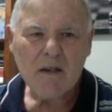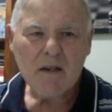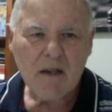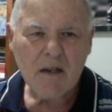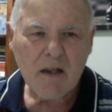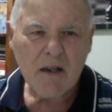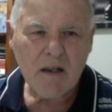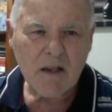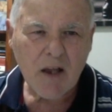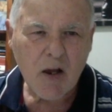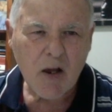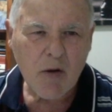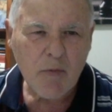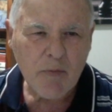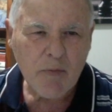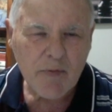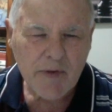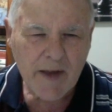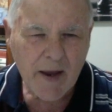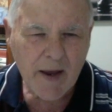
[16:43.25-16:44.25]
Globe
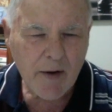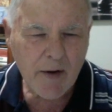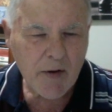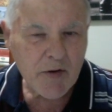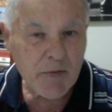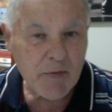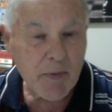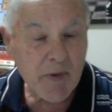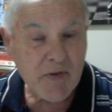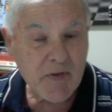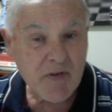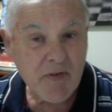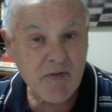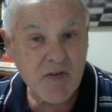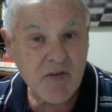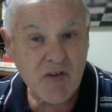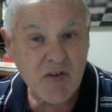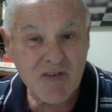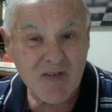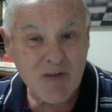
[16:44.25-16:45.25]
Flowers must have
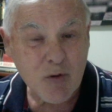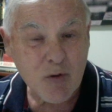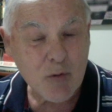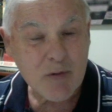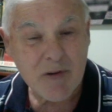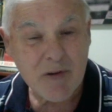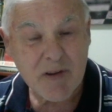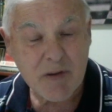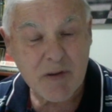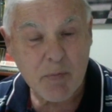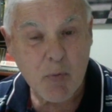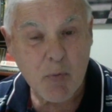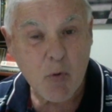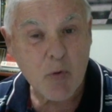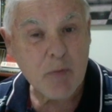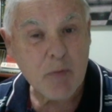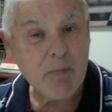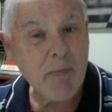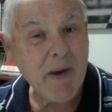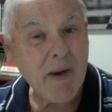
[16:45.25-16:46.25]
just looked at the board
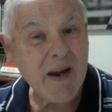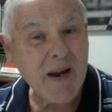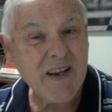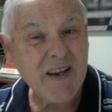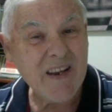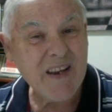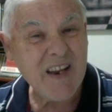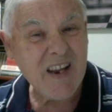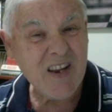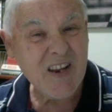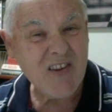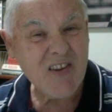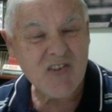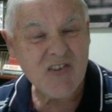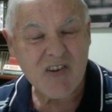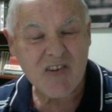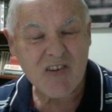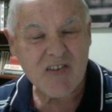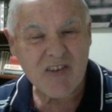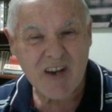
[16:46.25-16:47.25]
and made an
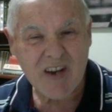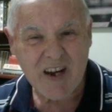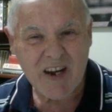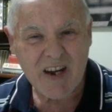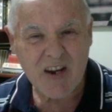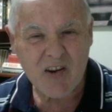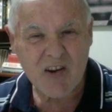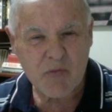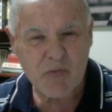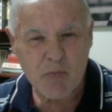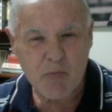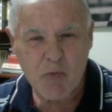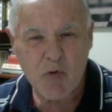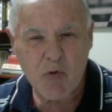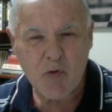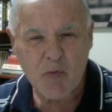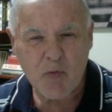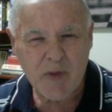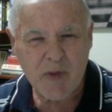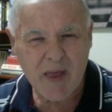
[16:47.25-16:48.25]
instantaneous
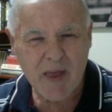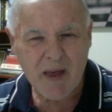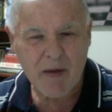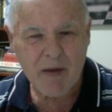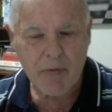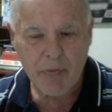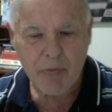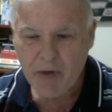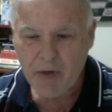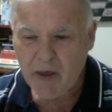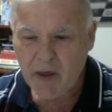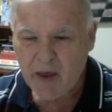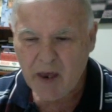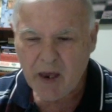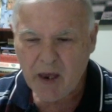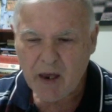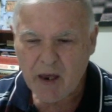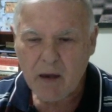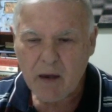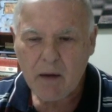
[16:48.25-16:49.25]
move without
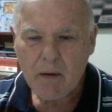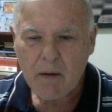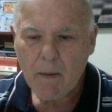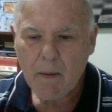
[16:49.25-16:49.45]
thinking,